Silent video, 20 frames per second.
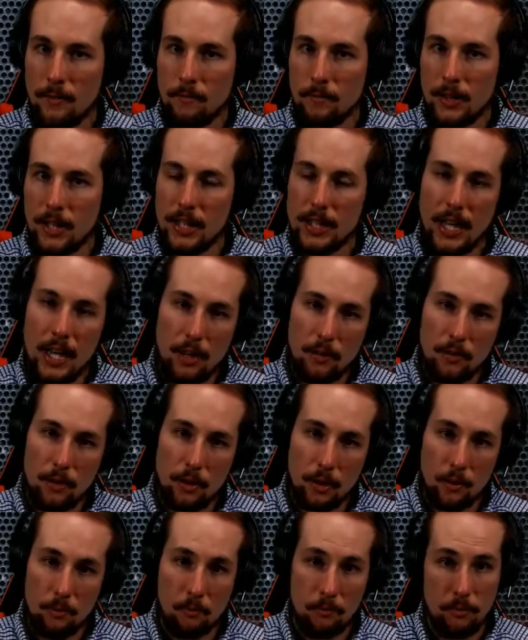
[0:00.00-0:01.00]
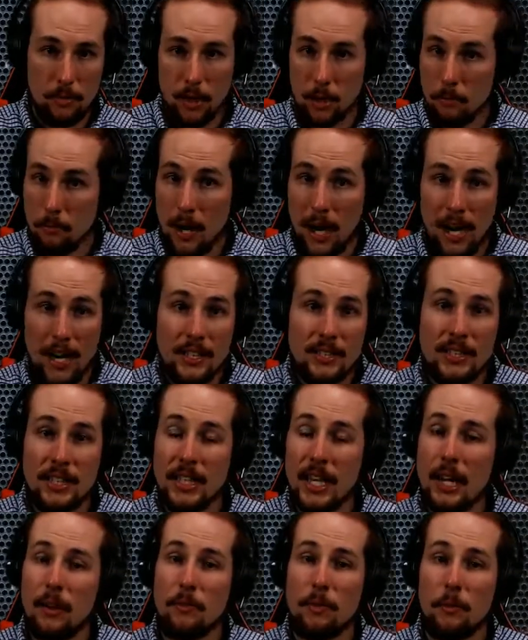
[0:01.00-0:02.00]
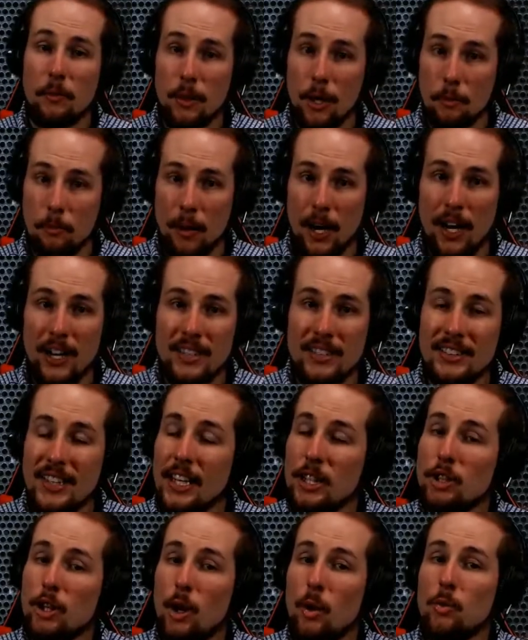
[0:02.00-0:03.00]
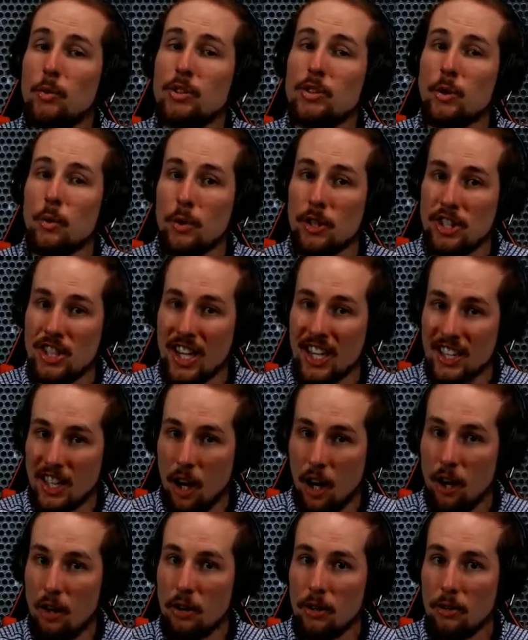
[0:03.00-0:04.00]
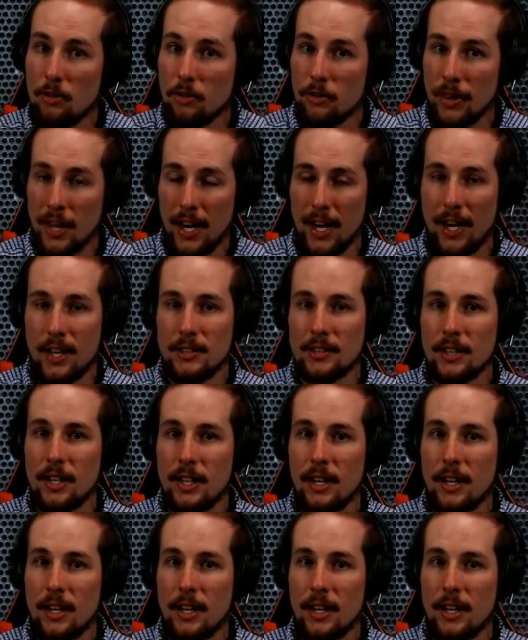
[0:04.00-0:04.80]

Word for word: He gave them their minds, He gave them their bodies. They chose to reject all of that.